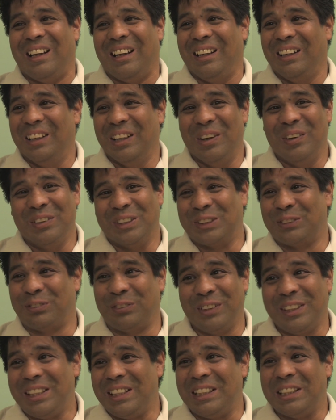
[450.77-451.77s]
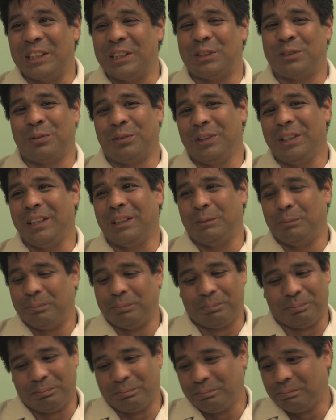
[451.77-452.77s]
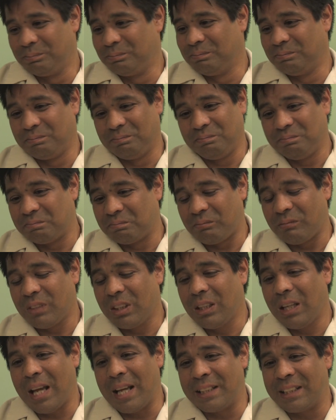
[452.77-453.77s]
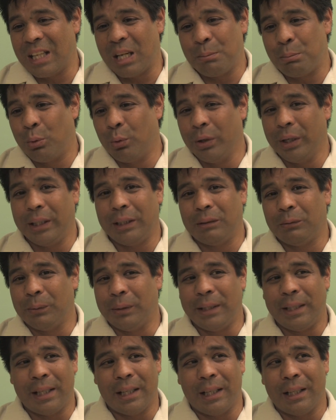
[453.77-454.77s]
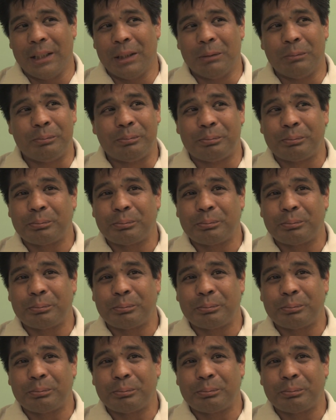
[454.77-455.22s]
It's free. It's free. At that point, we had